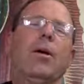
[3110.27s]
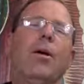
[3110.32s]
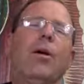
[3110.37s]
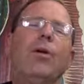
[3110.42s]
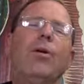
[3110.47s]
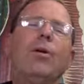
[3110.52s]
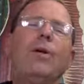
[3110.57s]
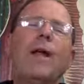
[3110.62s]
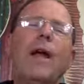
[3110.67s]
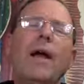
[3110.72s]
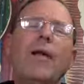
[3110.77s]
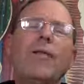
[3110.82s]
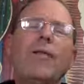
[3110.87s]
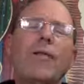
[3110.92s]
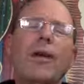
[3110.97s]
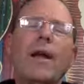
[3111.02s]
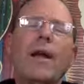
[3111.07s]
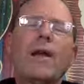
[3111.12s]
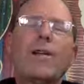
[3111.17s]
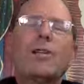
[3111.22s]
Only
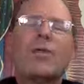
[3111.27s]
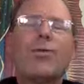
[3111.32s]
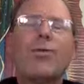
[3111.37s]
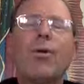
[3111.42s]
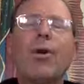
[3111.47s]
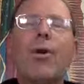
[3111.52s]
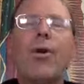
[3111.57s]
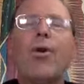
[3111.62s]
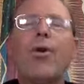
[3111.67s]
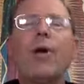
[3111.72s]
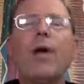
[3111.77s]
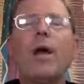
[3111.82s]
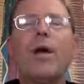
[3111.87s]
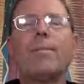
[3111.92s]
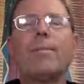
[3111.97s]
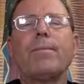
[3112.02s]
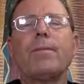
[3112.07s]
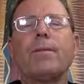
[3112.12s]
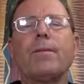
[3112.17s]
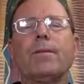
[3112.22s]
after it has grown
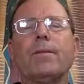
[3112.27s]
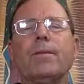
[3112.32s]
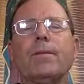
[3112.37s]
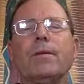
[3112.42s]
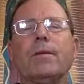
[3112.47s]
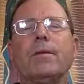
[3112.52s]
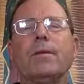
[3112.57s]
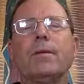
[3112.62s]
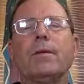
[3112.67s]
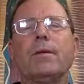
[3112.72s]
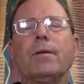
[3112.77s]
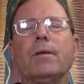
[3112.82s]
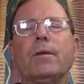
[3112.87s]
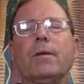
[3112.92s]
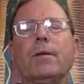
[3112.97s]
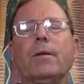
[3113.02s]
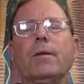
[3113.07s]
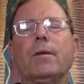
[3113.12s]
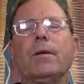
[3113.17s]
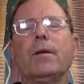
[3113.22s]
up
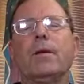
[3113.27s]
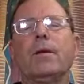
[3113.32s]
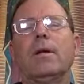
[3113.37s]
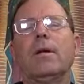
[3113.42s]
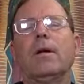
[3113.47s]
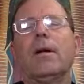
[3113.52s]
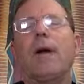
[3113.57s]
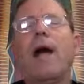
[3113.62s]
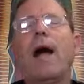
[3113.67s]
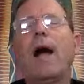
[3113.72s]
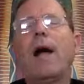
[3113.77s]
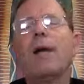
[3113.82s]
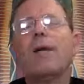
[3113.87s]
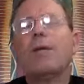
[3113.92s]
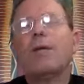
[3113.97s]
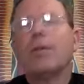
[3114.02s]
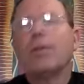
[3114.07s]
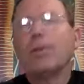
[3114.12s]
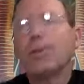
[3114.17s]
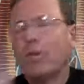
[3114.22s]
the
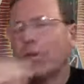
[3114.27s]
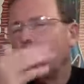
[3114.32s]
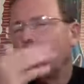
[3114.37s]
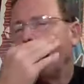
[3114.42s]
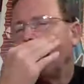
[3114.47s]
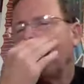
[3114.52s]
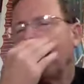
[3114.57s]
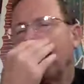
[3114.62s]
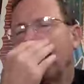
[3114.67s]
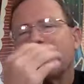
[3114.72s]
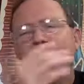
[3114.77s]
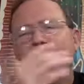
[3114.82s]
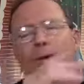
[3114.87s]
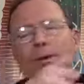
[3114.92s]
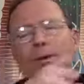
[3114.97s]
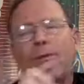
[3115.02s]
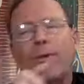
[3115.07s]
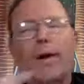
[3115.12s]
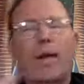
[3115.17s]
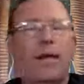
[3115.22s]
cockle right next
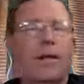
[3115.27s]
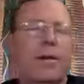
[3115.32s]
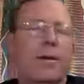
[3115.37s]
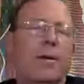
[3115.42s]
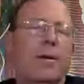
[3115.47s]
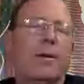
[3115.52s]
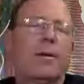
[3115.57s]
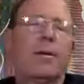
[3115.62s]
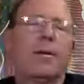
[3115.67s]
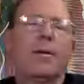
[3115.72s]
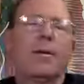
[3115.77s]
to the wheat.